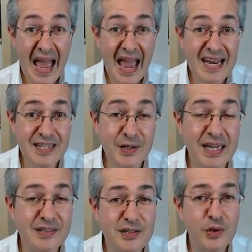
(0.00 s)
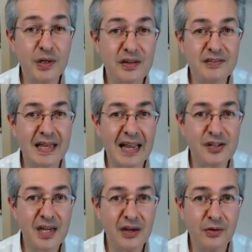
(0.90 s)
and you get to join our Slack
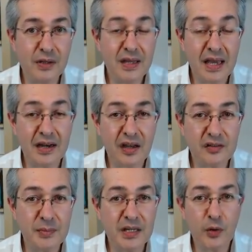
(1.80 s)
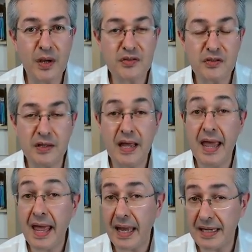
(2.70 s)
channel and ask me a question
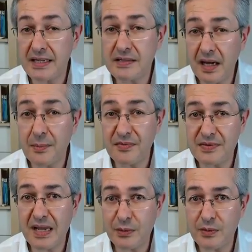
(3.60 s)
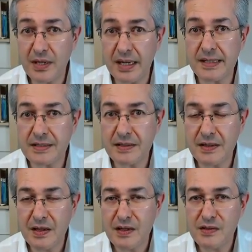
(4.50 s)
any time of day or night.
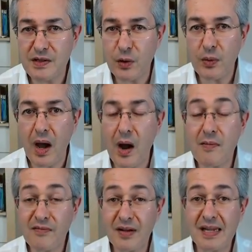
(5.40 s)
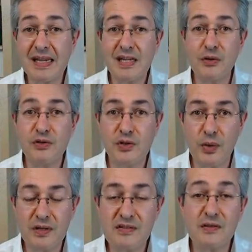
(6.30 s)
So hopefully you'll
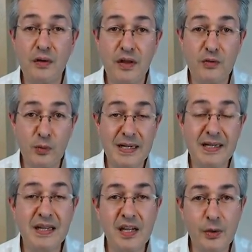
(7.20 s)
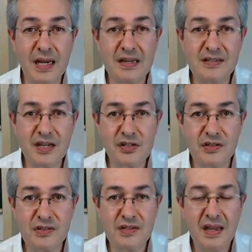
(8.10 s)
join us on those weekly Q&A
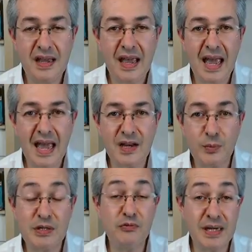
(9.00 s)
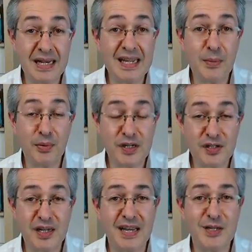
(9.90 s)
sessions and we'd really
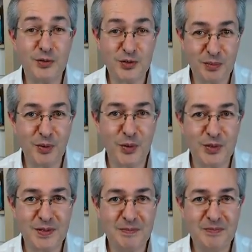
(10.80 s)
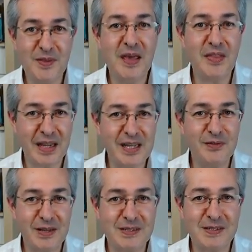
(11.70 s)
appreciate your support. Thank you
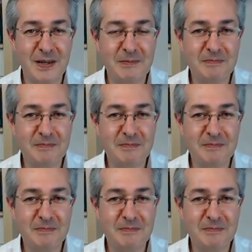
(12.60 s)
for listening.